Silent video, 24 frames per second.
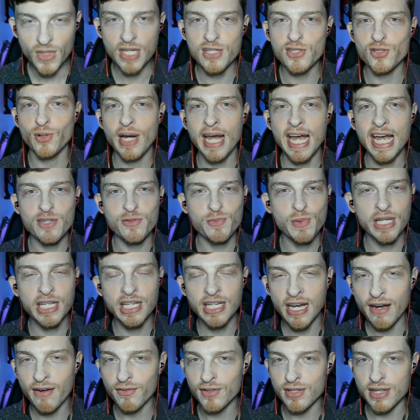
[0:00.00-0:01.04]
So after we
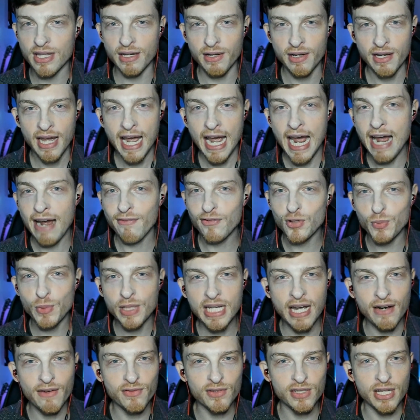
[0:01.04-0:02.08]
cover
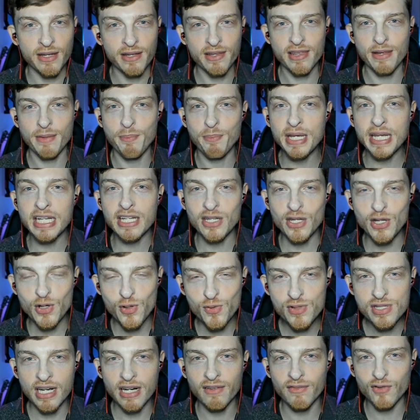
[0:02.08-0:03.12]
the big
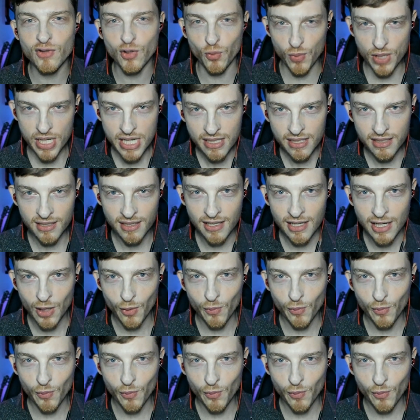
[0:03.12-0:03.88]
news of the week,